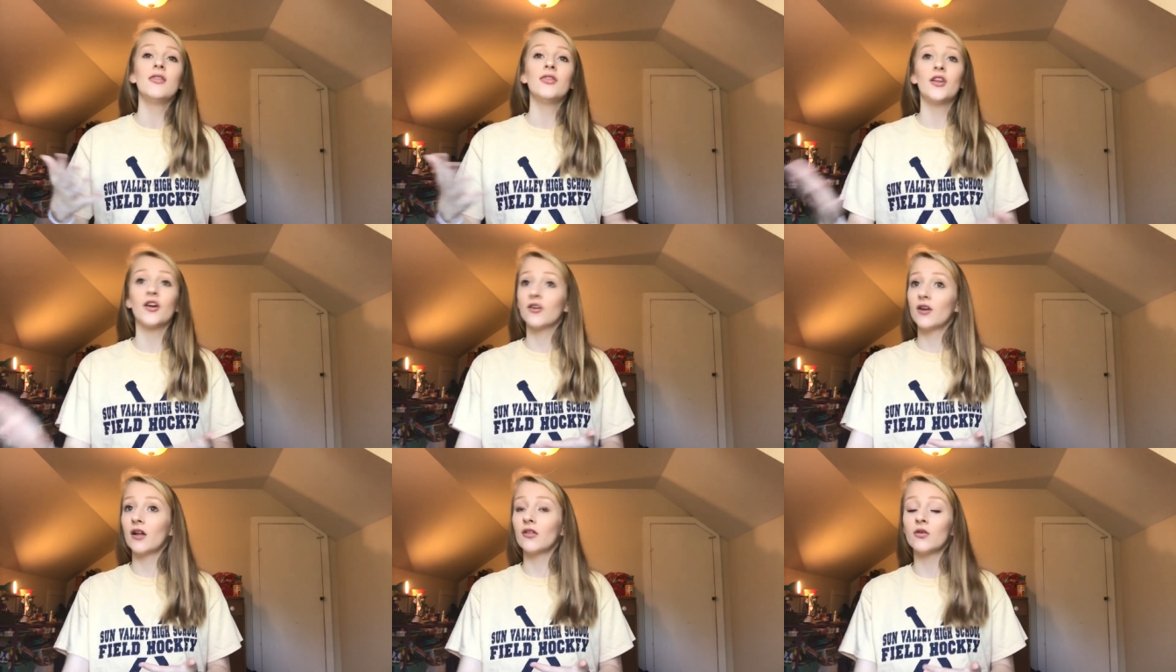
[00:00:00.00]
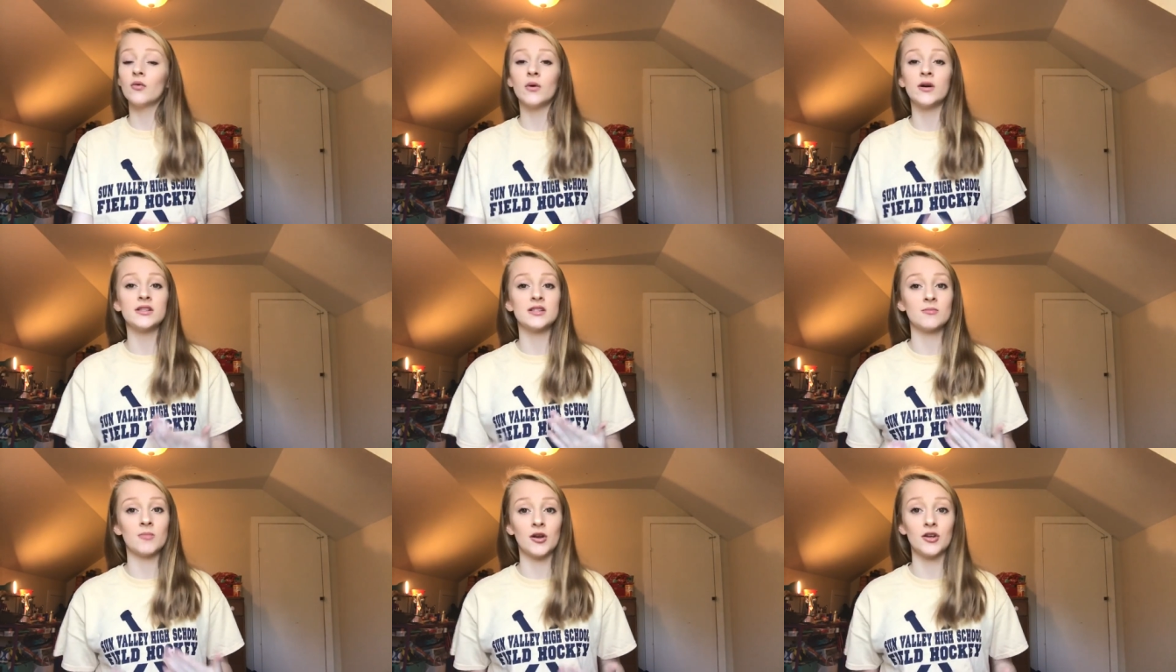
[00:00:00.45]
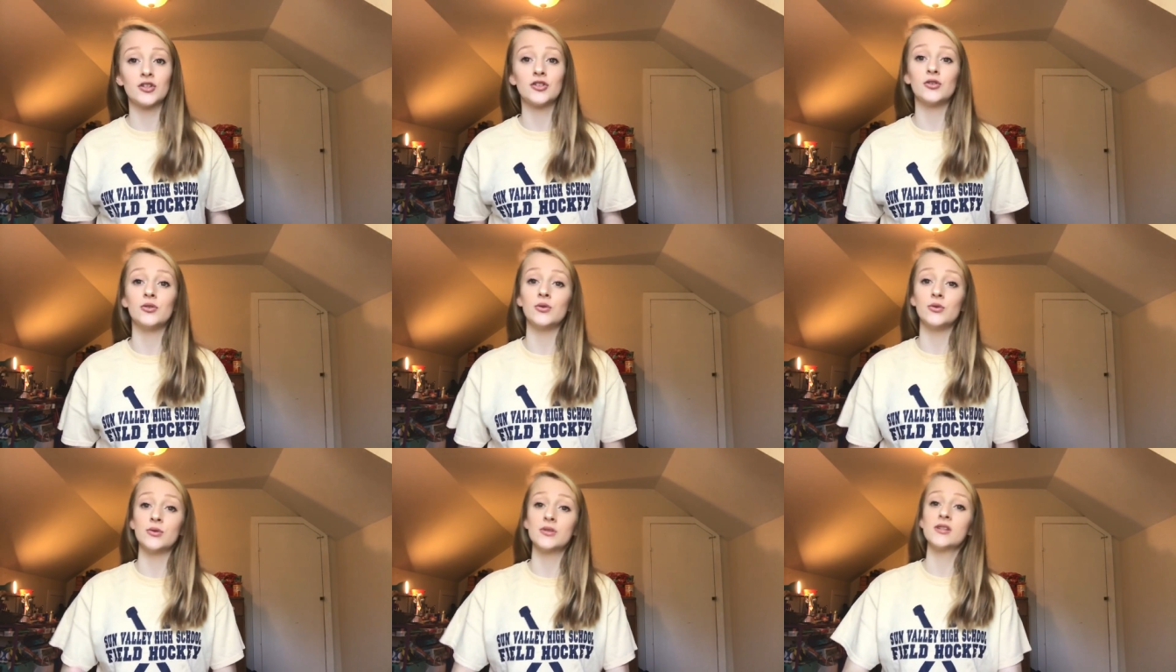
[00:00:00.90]
They're not the ones in my
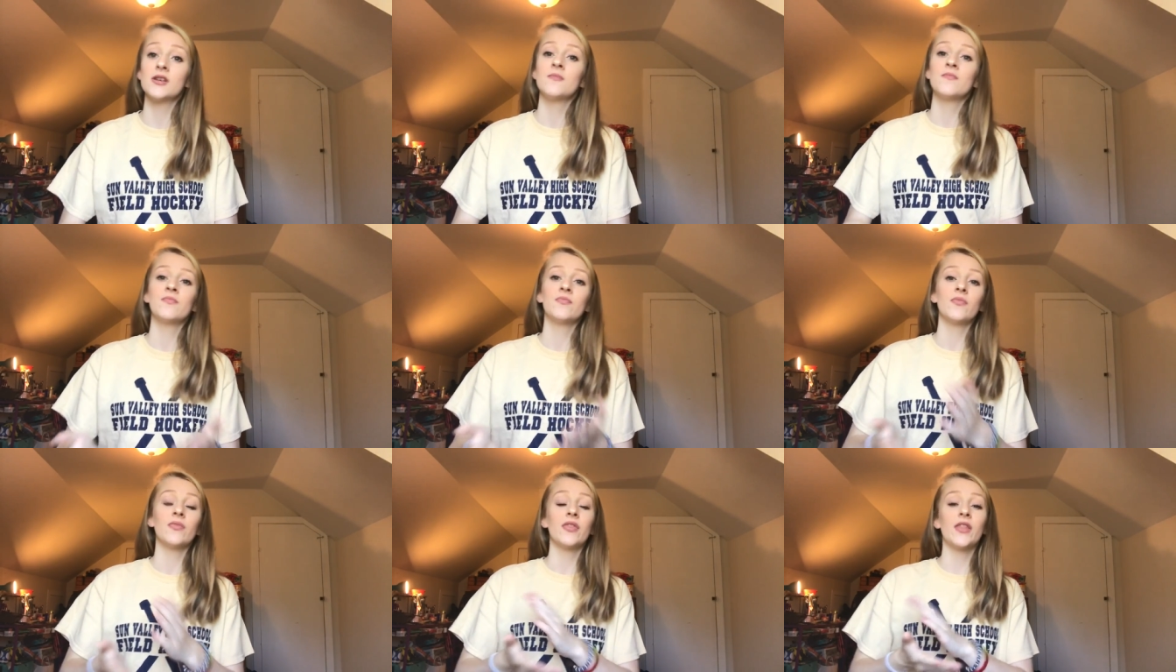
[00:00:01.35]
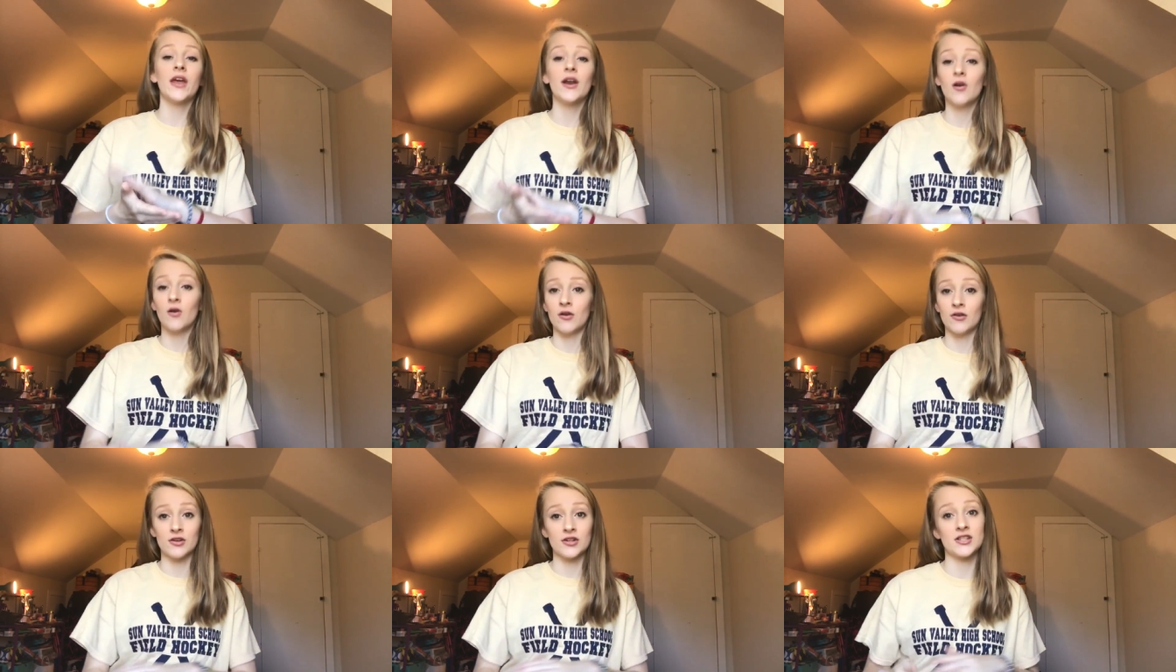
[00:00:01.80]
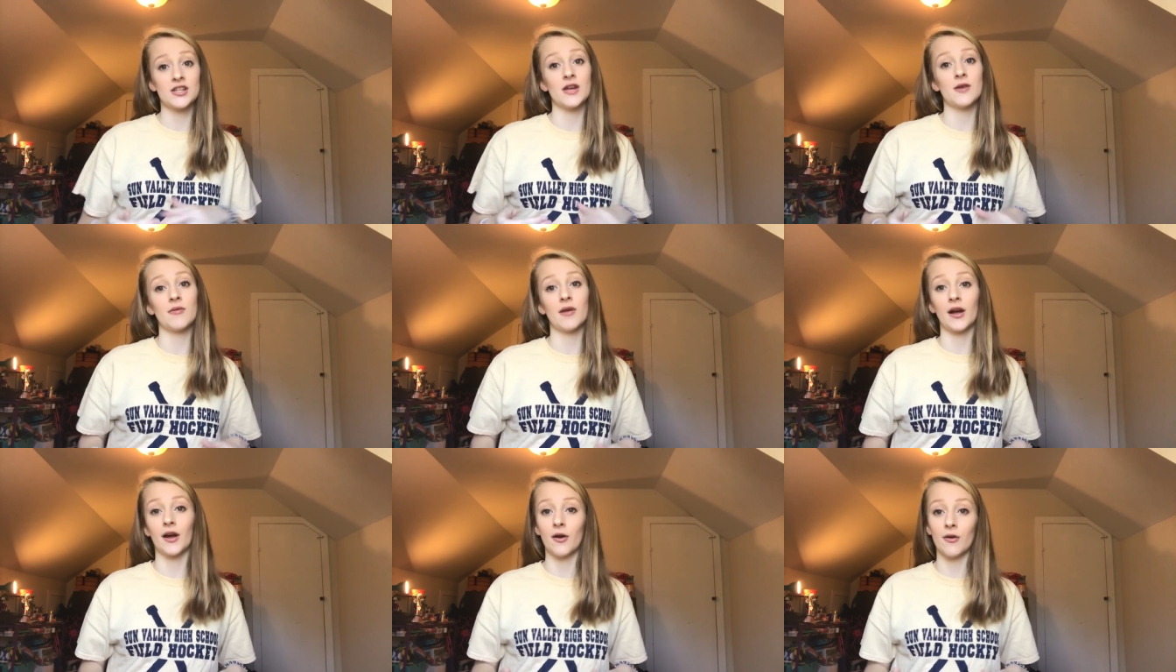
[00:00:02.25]
shoes. They don't
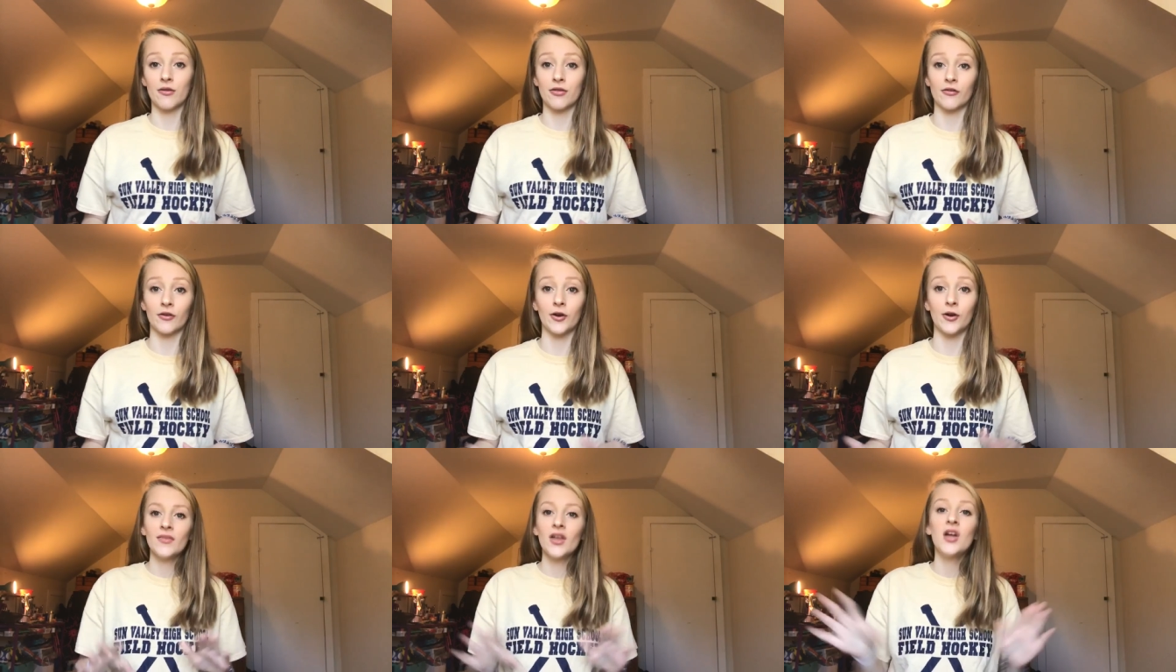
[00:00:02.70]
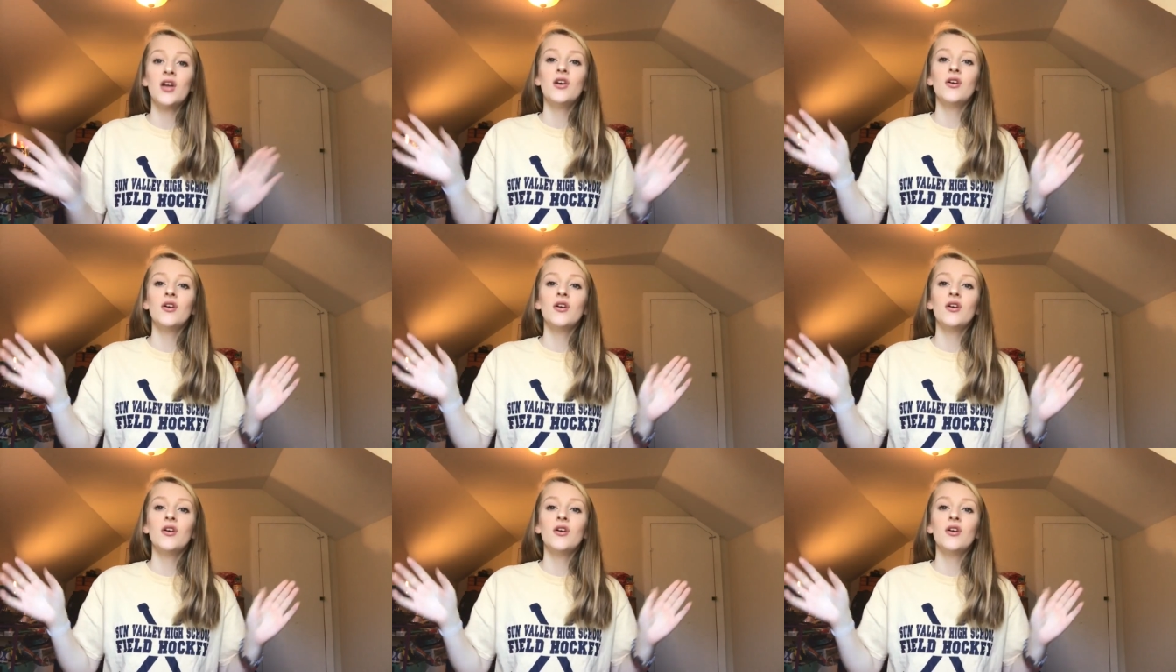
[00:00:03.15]
understand what I go through.